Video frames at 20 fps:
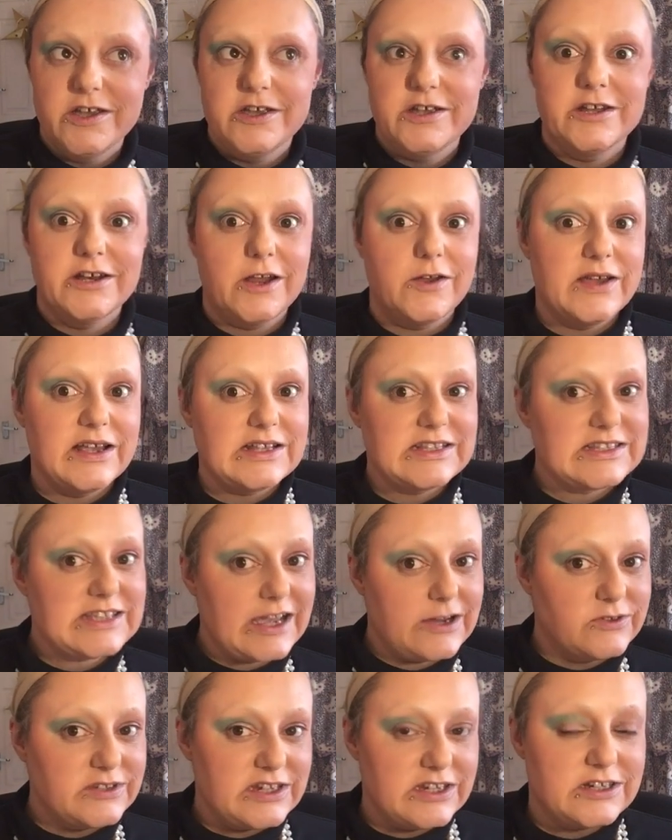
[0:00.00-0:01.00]
You know, it
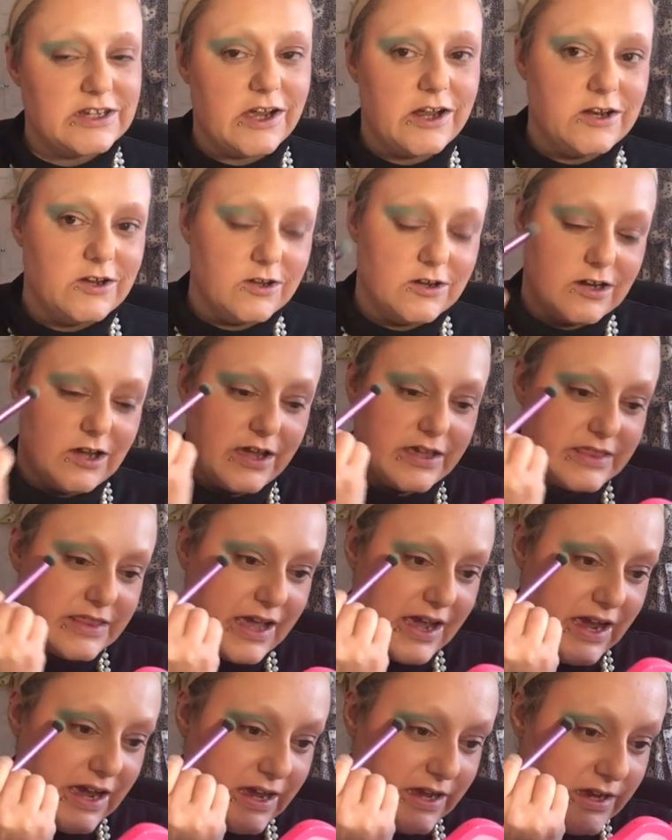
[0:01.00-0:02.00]
sounded a lot like
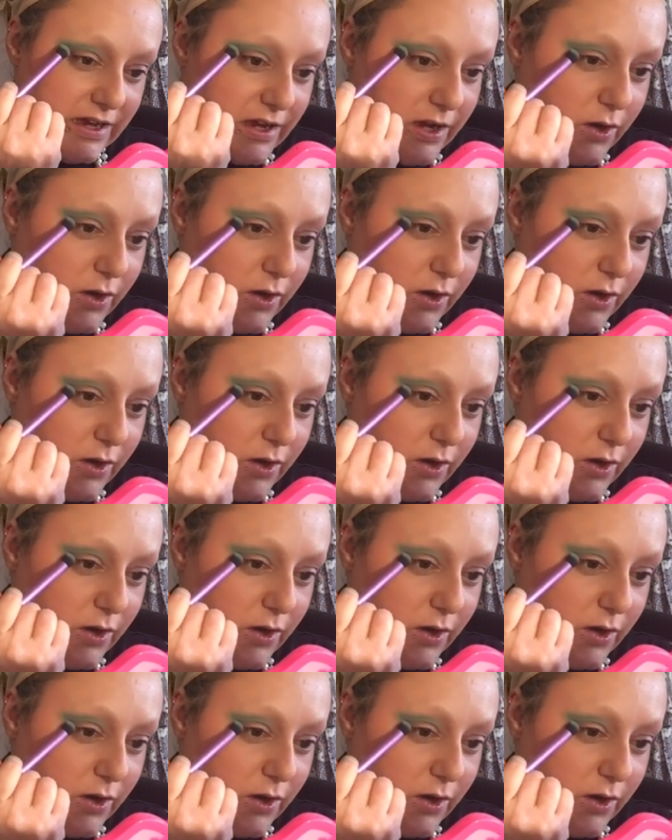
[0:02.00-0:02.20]
that.